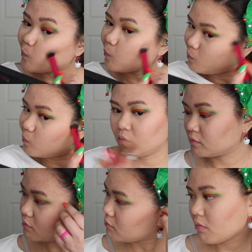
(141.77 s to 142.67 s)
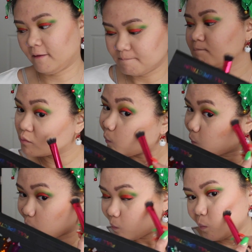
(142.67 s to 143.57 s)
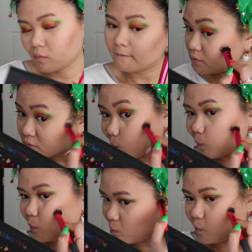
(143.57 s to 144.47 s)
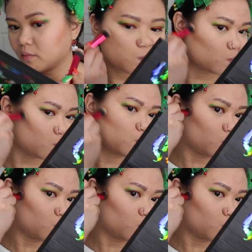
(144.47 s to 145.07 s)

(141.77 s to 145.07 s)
Butter Bronzer. For blush, I'm going to use my Tea